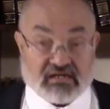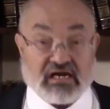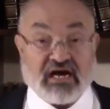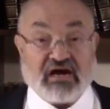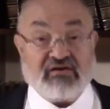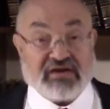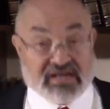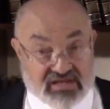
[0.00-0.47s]

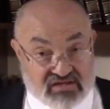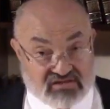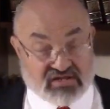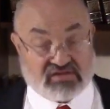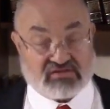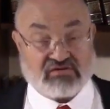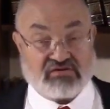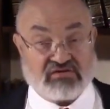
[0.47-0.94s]
Our
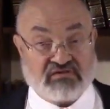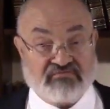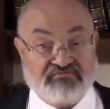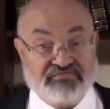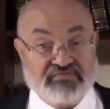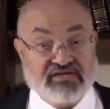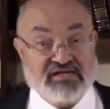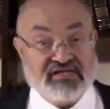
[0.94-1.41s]
ancestors
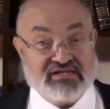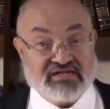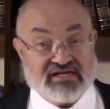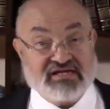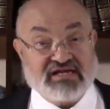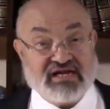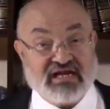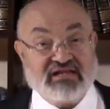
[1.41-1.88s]

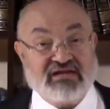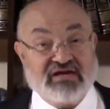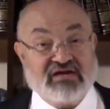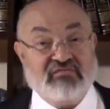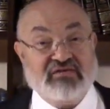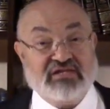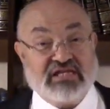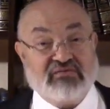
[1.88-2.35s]
did not
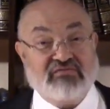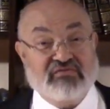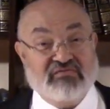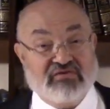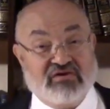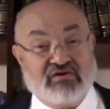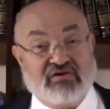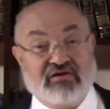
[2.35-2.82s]
like what they would
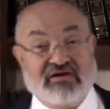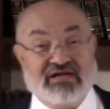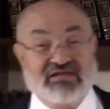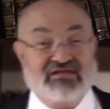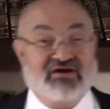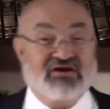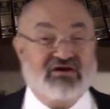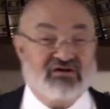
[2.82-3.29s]
regard
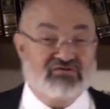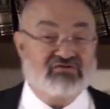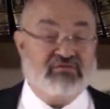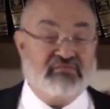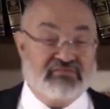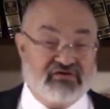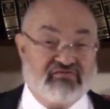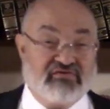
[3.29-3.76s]
as a
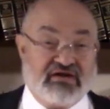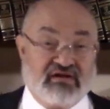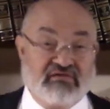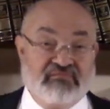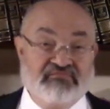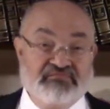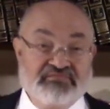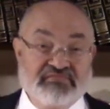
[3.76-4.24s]
cultural
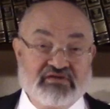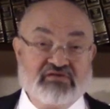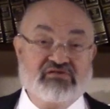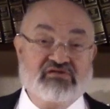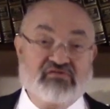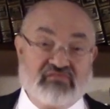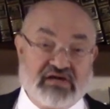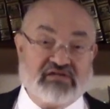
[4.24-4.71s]
betrayal. You
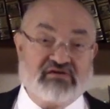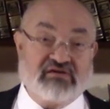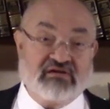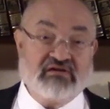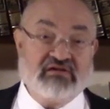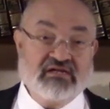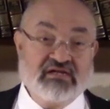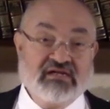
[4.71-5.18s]

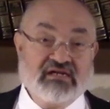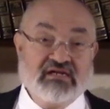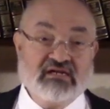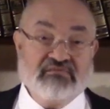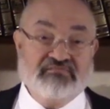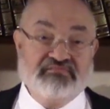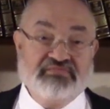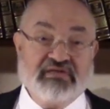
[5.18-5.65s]
surrender
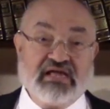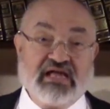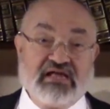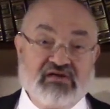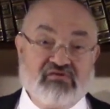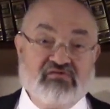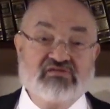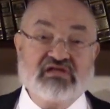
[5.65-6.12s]
and
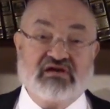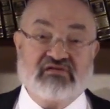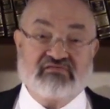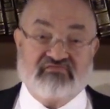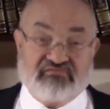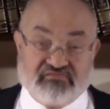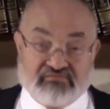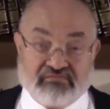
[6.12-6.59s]
use a
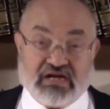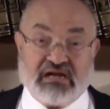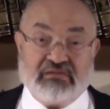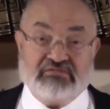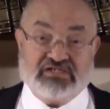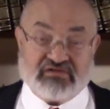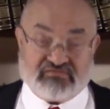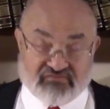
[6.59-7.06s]

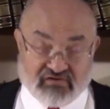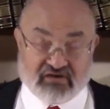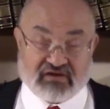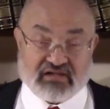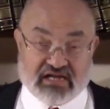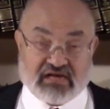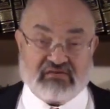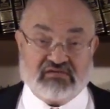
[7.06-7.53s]

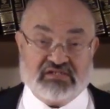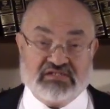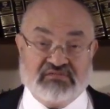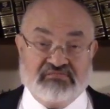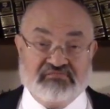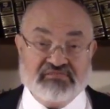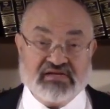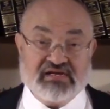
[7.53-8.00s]
foreign language
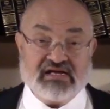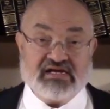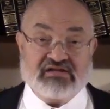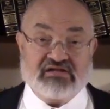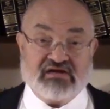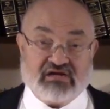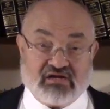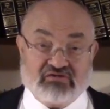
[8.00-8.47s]
as
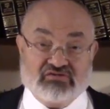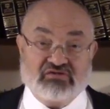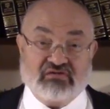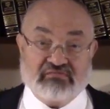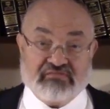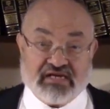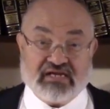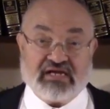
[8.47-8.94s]
a
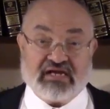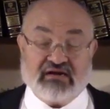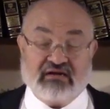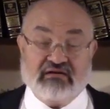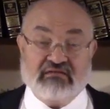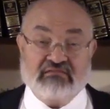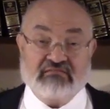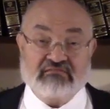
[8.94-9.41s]
cultural
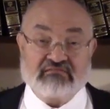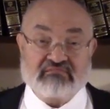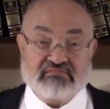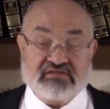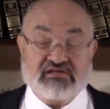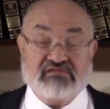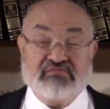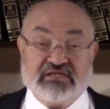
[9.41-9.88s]
mediator,
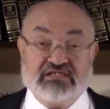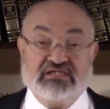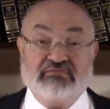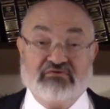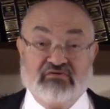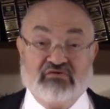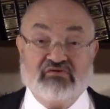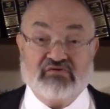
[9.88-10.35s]
especially
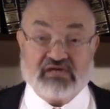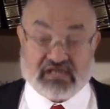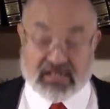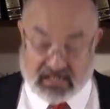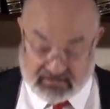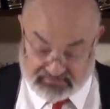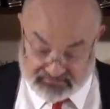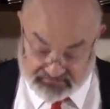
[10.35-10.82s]
between you and
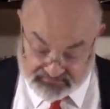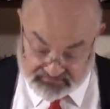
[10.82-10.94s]
God.